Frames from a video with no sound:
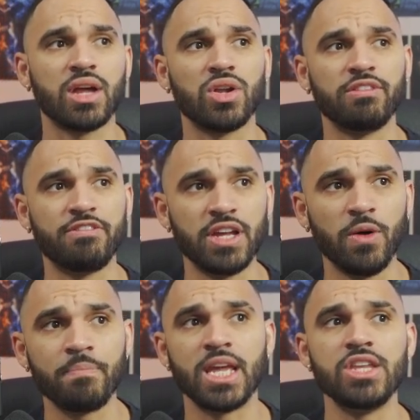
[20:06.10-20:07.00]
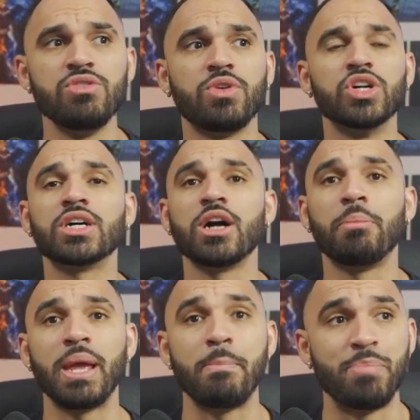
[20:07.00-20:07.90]
out on the field, and you cook
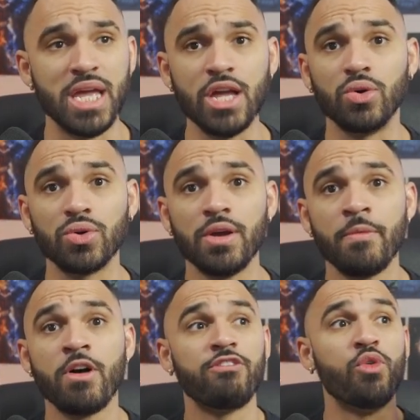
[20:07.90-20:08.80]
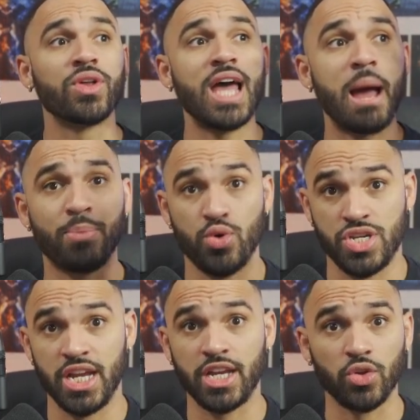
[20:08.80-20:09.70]
up a build for that
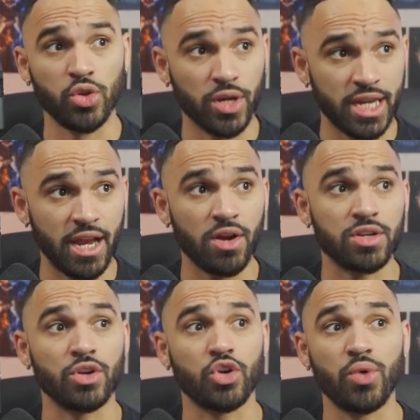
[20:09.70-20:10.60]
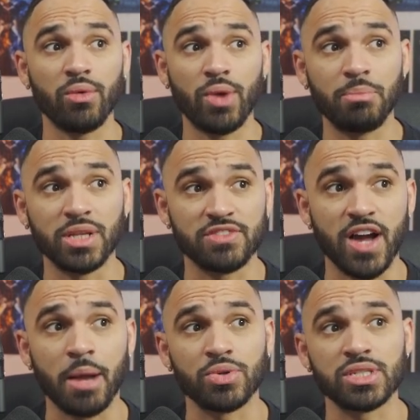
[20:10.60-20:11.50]
particular character. Crit rate plus
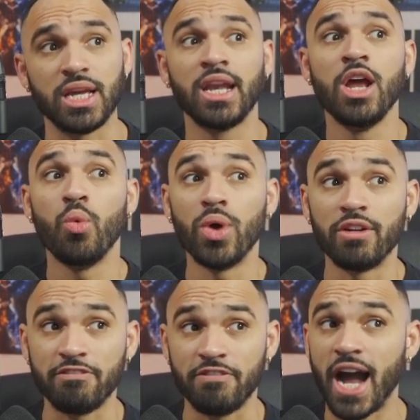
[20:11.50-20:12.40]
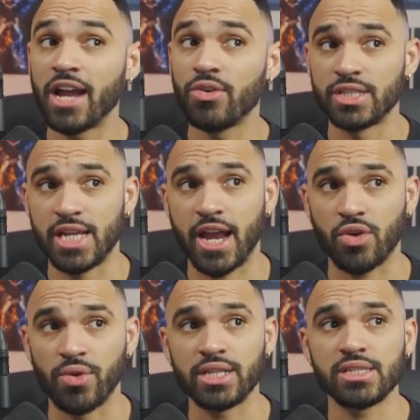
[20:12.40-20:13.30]
5%. When a fire attack
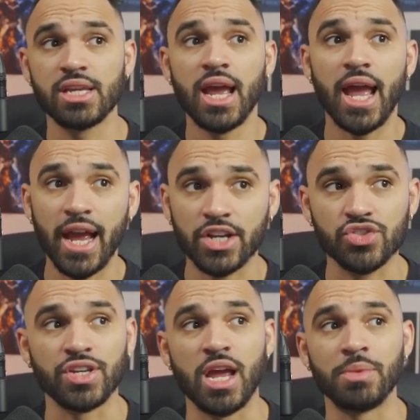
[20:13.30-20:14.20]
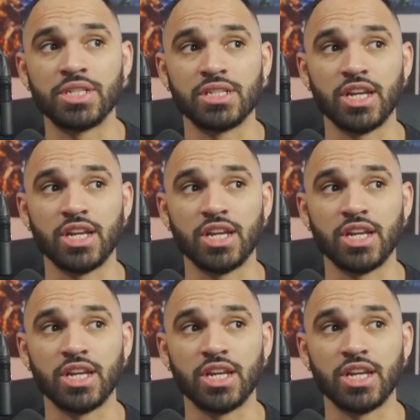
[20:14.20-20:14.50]
crits, extra damage is